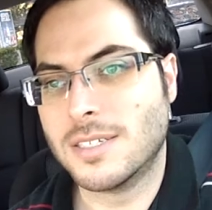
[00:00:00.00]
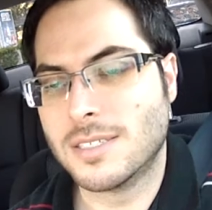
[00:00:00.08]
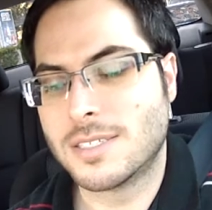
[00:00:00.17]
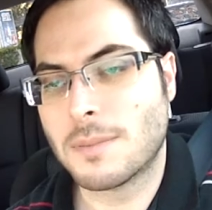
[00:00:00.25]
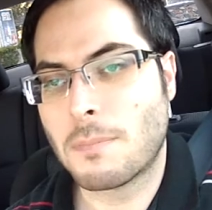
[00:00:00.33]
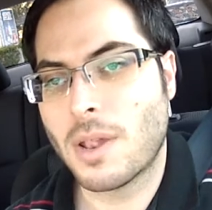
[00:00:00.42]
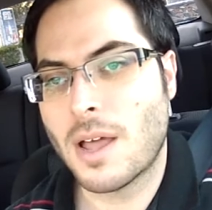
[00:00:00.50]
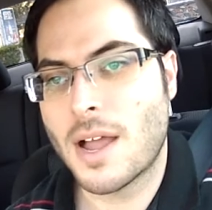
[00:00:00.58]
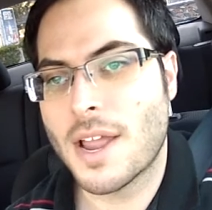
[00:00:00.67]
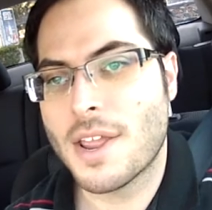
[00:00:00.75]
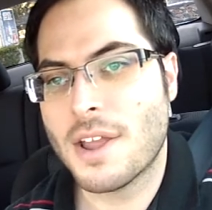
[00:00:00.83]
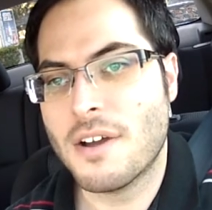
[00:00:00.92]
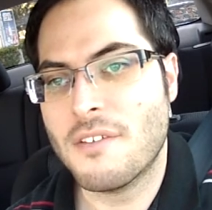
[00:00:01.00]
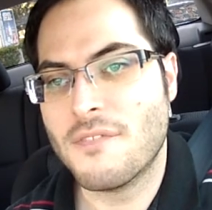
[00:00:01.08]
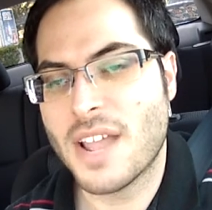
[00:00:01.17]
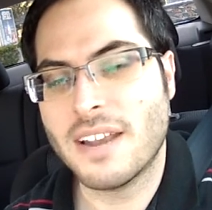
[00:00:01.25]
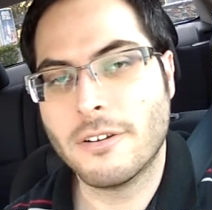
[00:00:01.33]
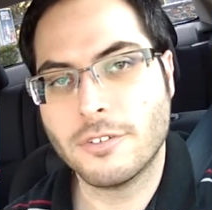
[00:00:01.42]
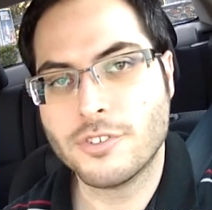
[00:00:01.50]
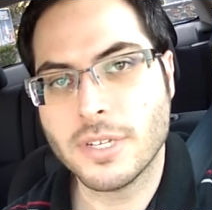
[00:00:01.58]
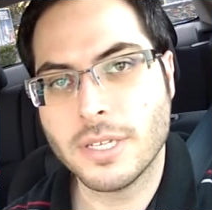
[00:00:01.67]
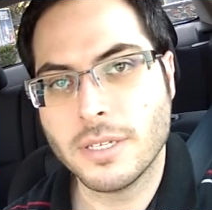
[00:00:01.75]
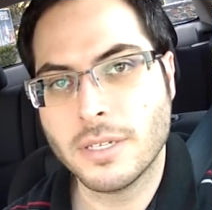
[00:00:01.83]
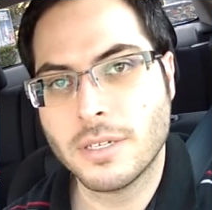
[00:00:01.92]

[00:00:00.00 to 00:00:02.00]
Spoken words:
supply of energy,